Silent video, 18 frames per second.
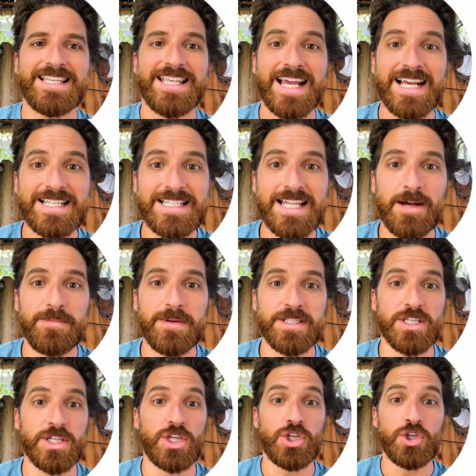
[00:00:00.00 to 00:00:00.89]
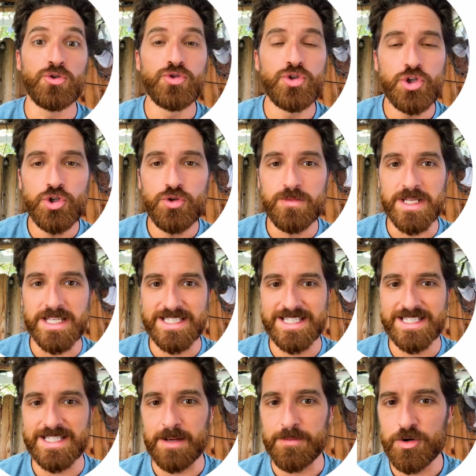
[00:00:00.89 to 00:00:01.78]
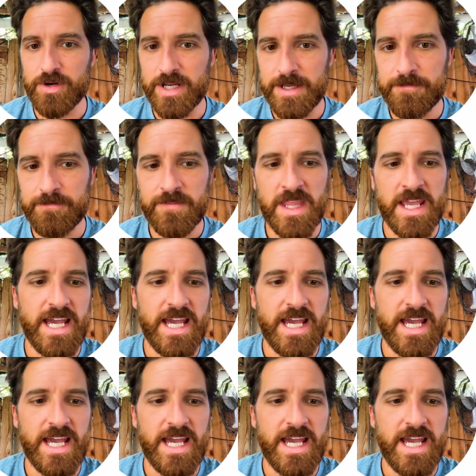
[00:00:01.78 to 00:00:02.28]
Next up is a YouTube summary.